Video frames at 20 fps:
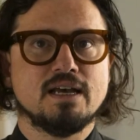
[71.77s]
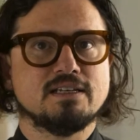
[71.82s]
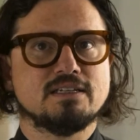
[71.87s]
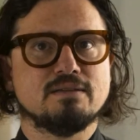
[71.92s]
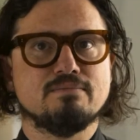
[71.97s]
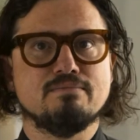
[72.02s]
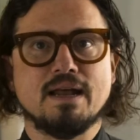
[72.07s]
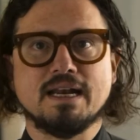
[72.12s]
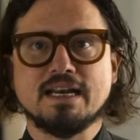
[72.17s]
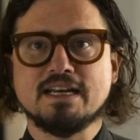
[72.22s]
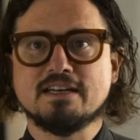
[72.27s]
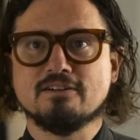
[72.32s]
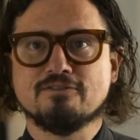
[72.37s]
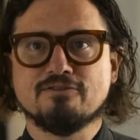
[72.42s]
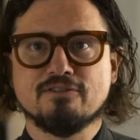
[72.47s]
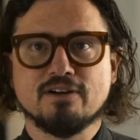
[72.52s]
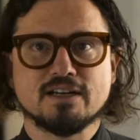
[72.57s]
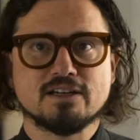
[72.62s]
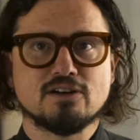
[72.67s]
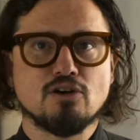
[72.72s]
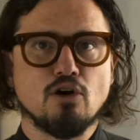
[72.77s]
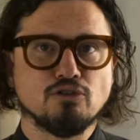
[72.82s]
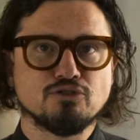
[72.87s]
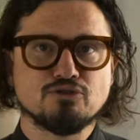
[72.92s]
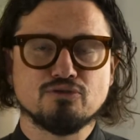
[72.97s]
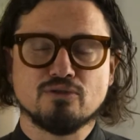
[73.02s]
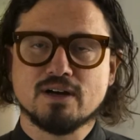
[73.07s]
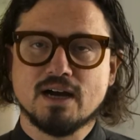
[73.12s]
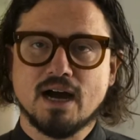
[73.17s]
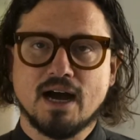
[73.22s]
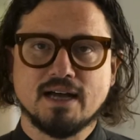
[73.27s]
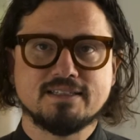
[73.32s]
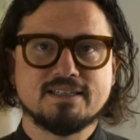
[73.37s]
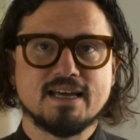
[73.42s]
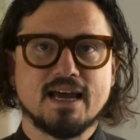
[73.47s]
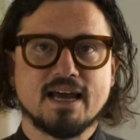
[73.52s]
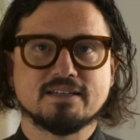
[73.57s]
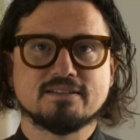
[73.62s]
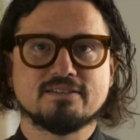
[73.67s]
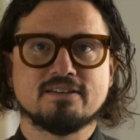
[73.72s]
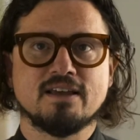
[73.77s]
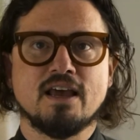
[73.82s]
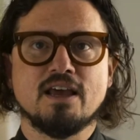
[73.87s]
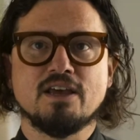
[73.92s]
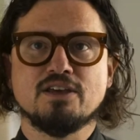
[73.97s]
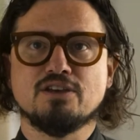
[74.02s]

to many different cultural contexts,